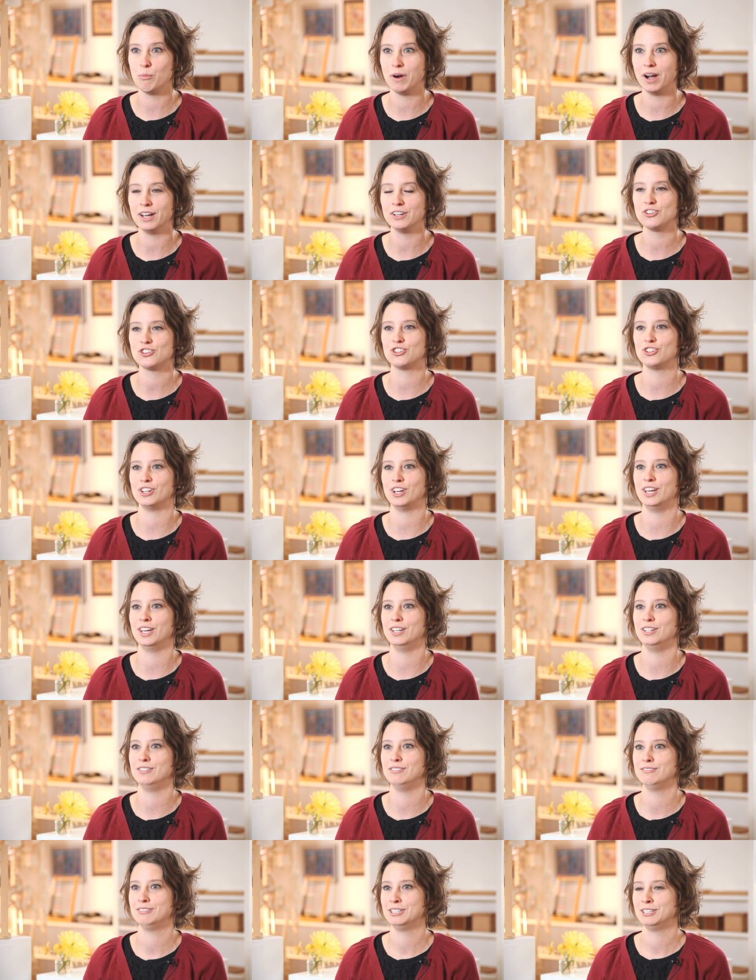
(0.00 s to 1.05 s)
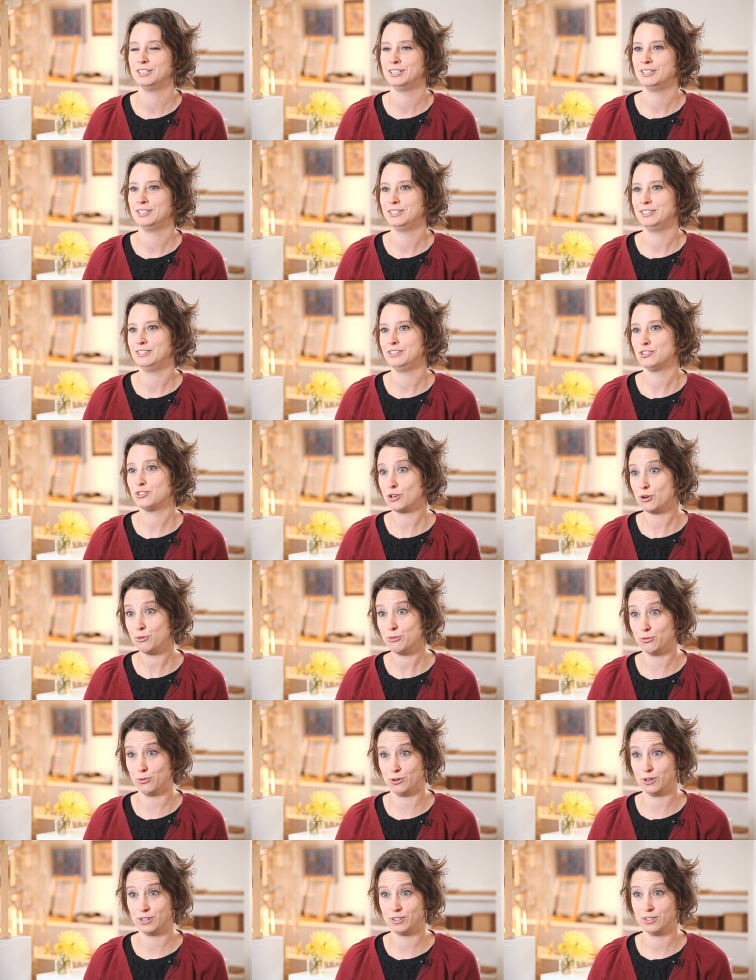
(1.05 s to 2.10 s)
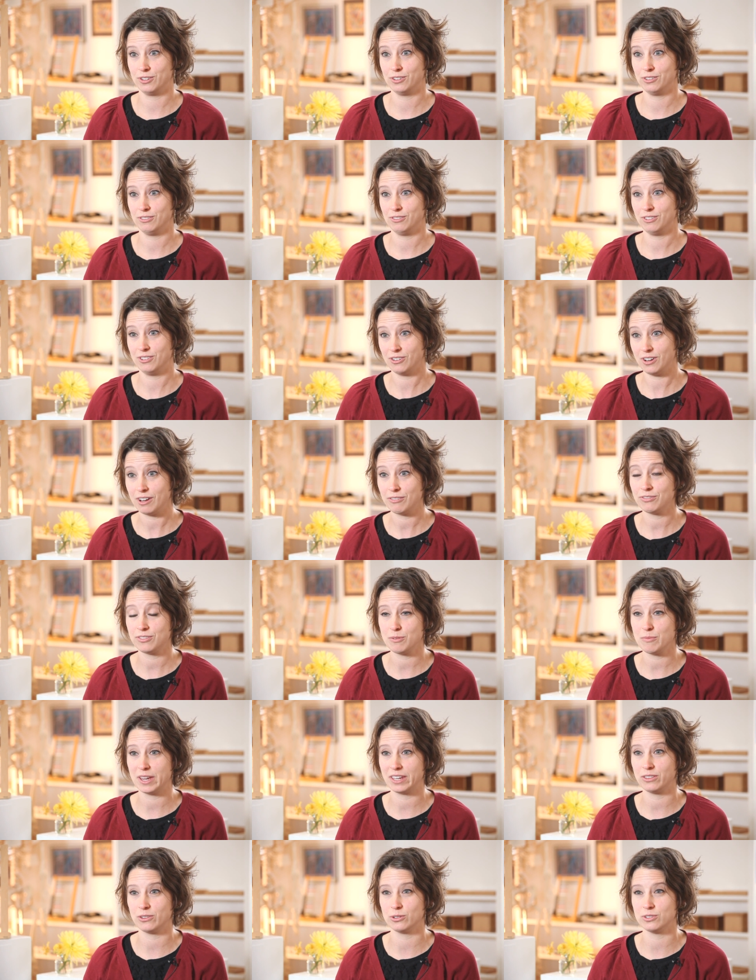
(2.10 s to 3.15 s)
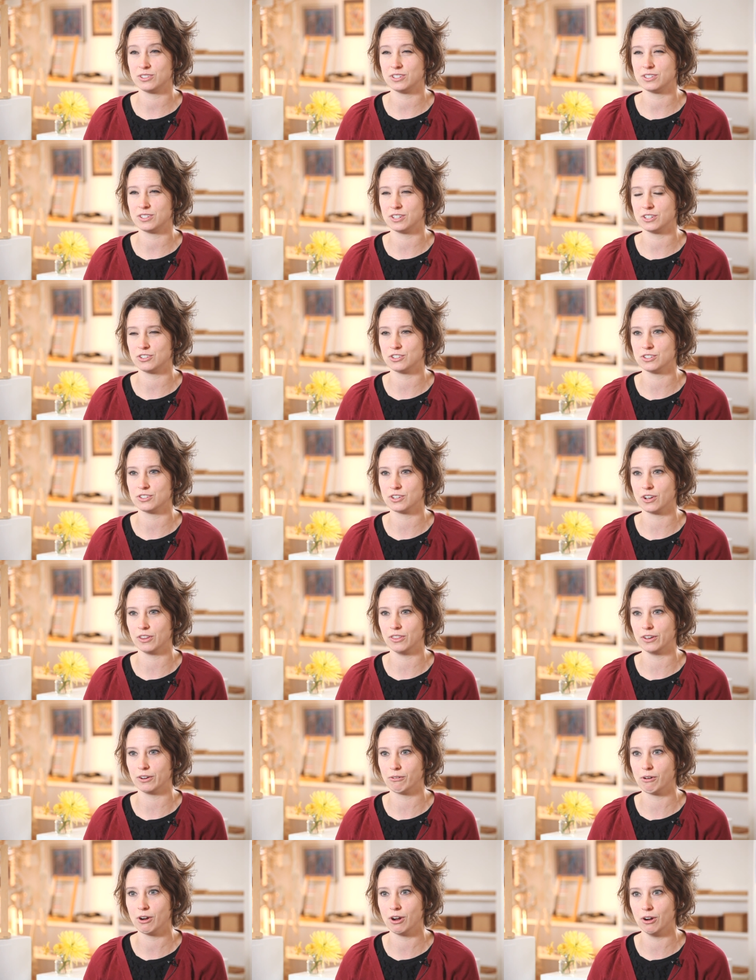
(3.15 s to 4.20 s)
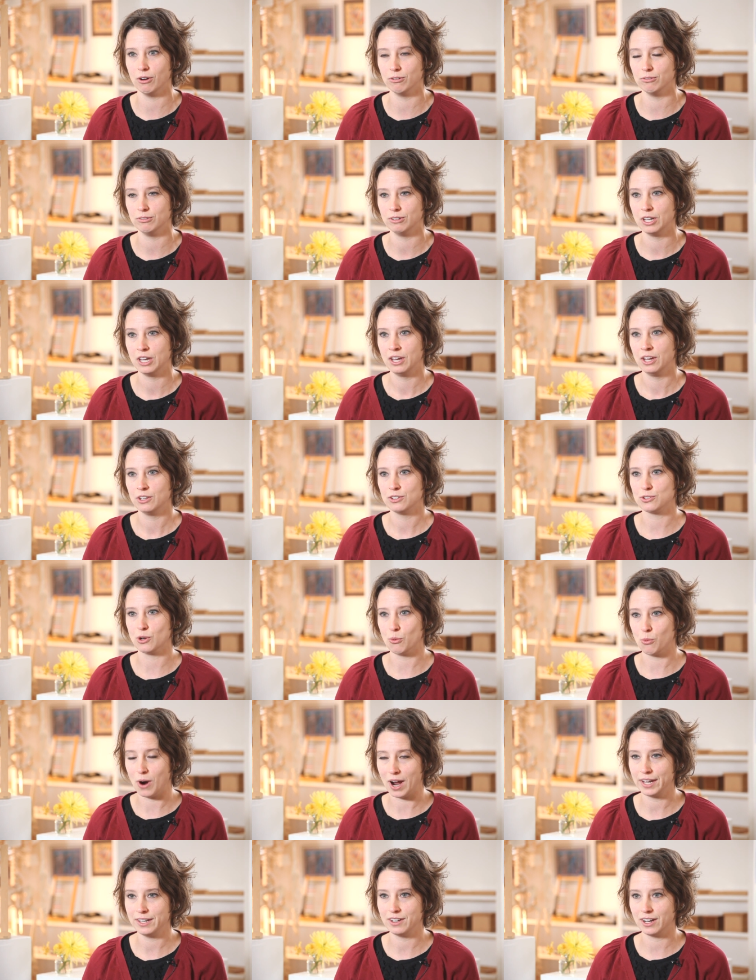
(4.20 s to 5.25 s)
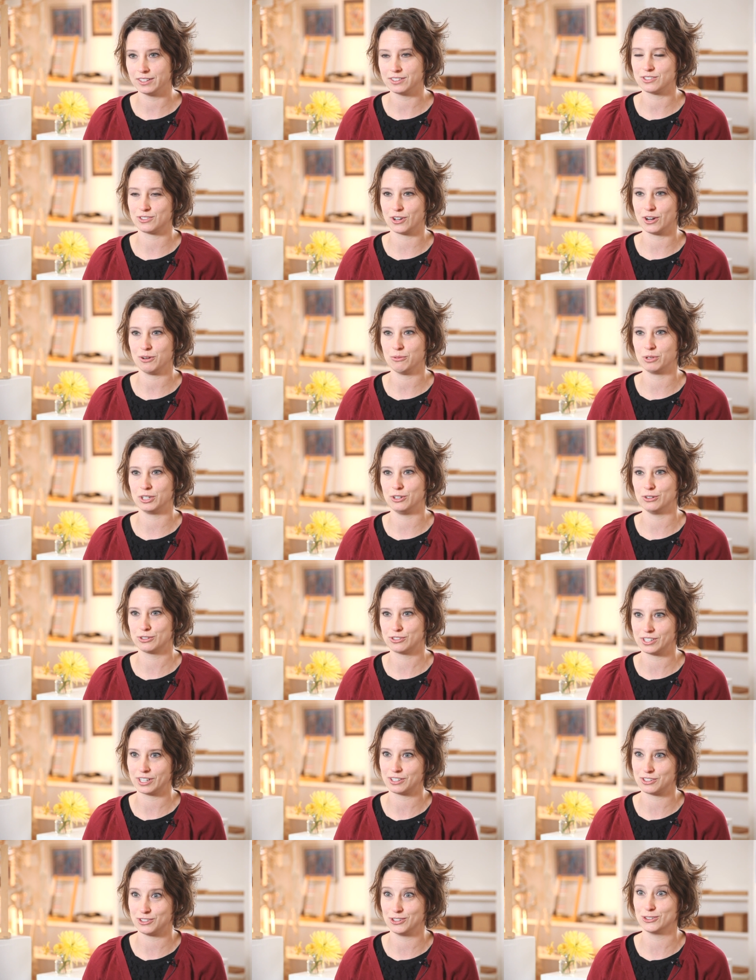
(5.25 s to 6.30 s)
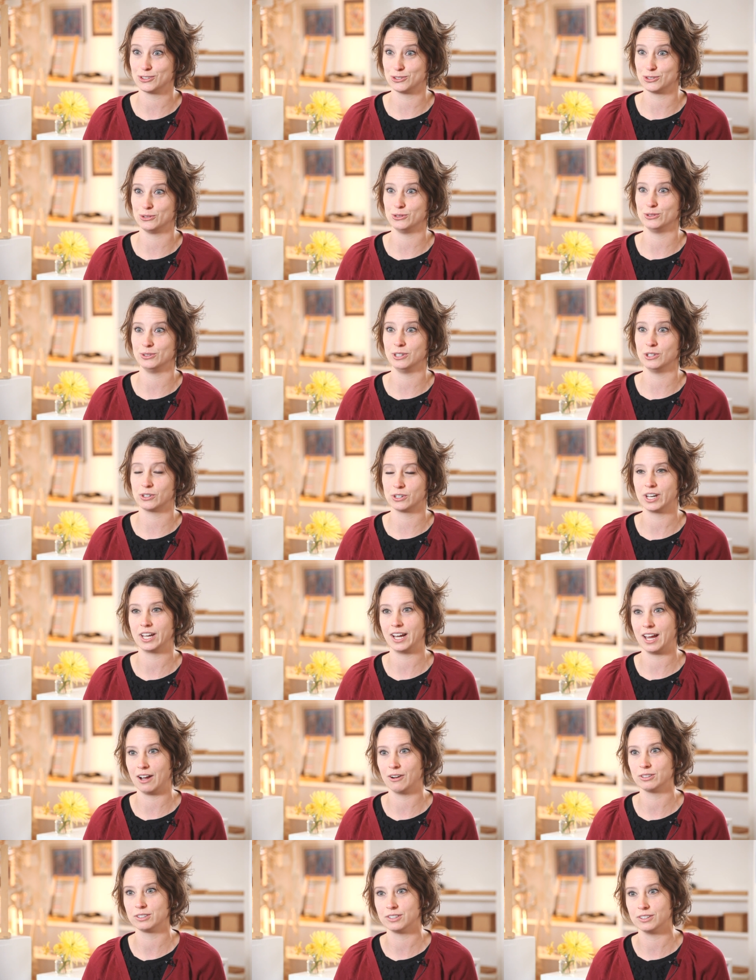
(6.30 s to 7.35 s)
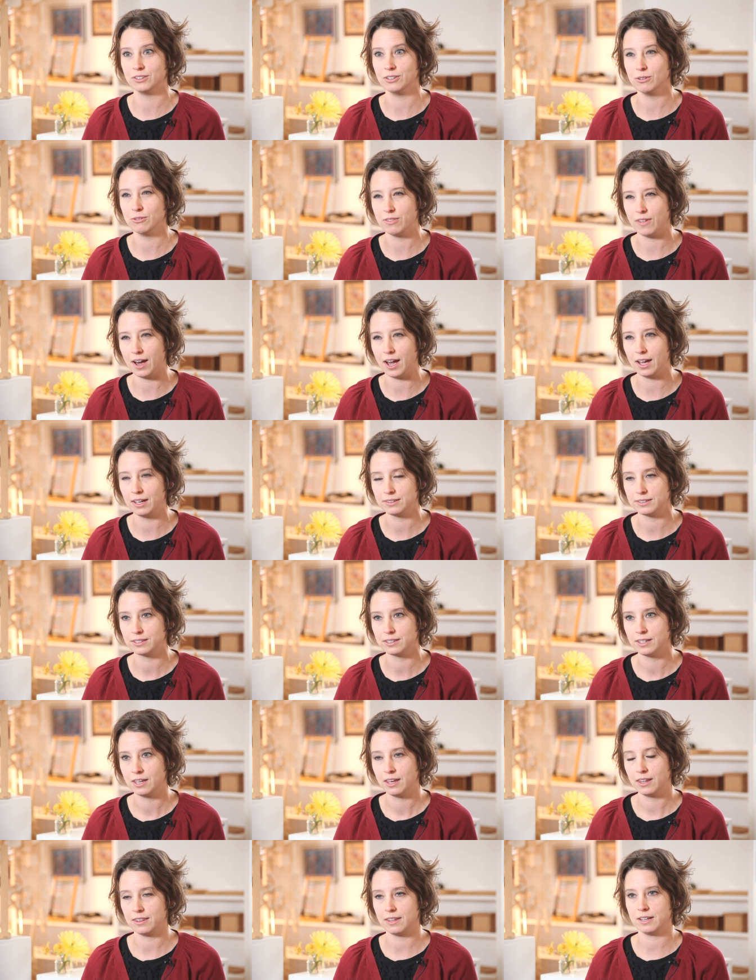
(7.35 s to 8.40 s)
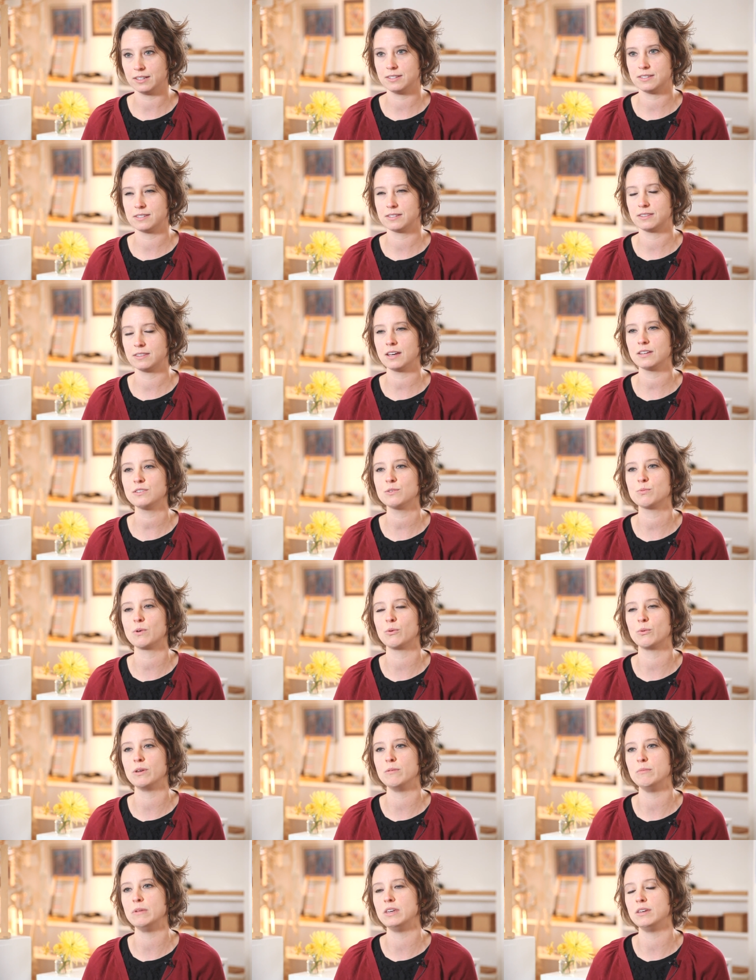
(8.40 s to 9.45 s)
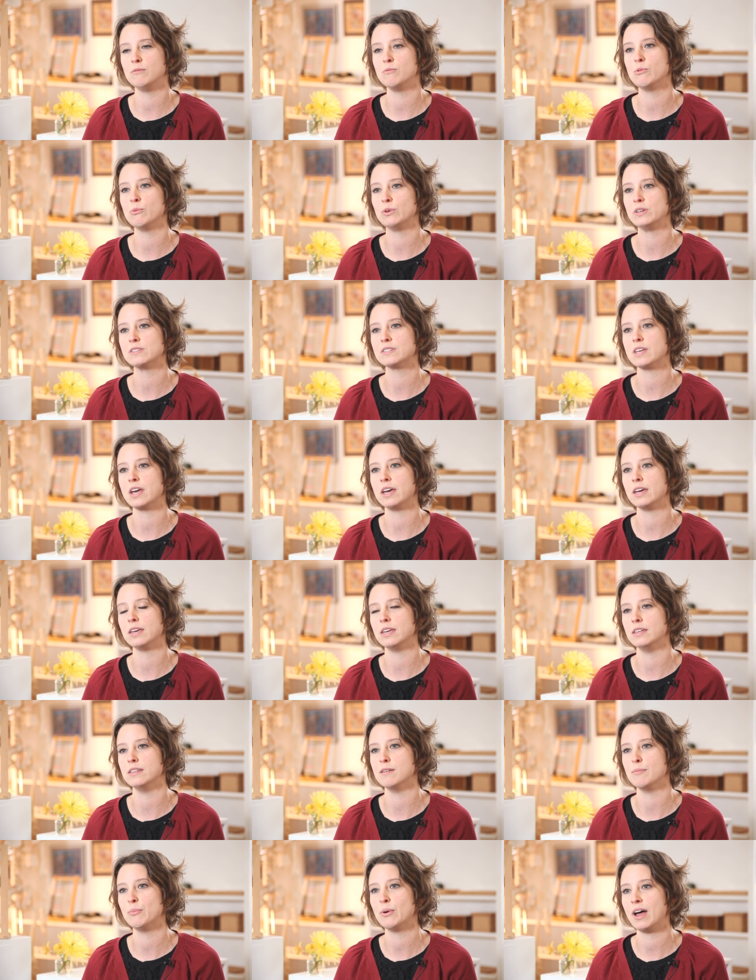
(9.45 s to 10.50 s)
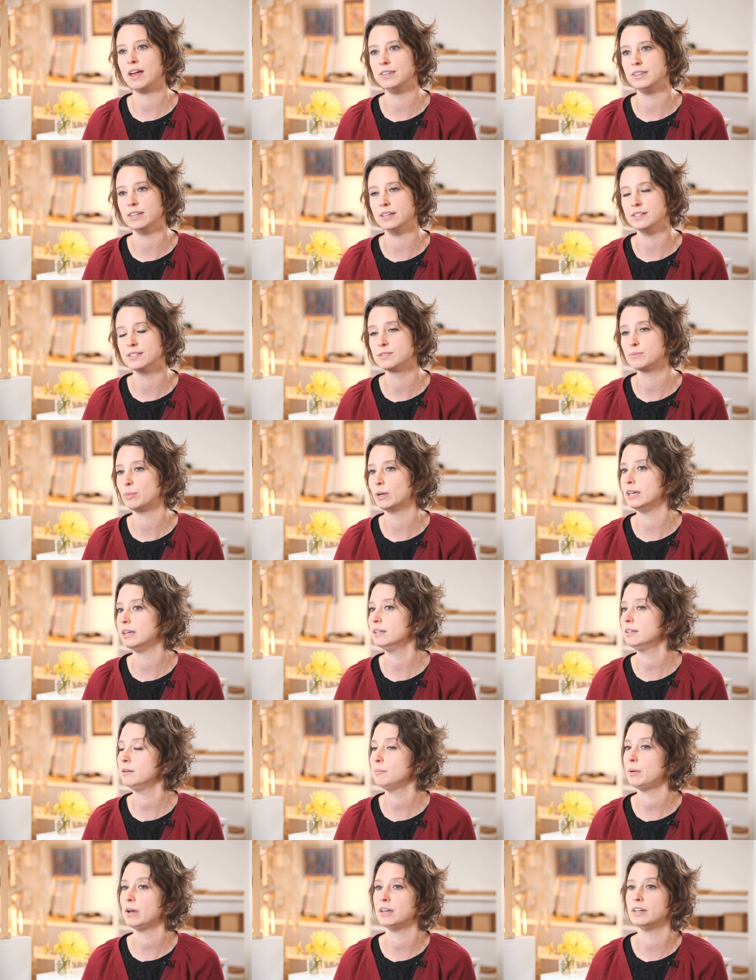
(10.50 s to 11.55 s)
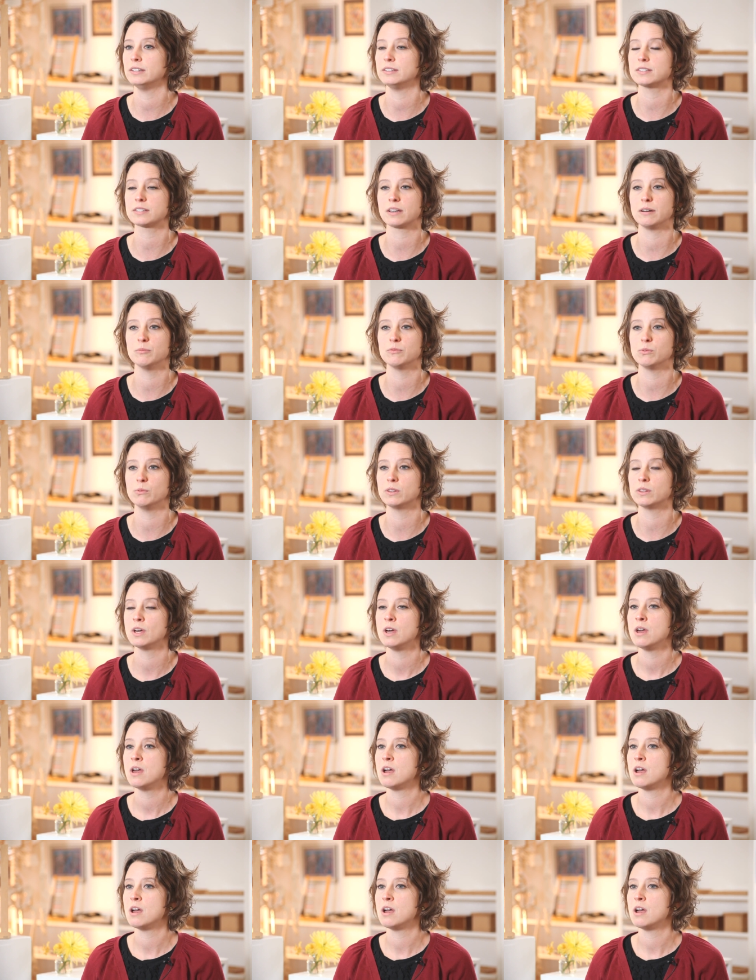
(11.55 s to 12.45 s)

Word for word: much, and so forth. They'll have to make those decisions on their own. So why not start when you're six years old learning how to do that? That's, that's what we mean when we say independence. But independence comes with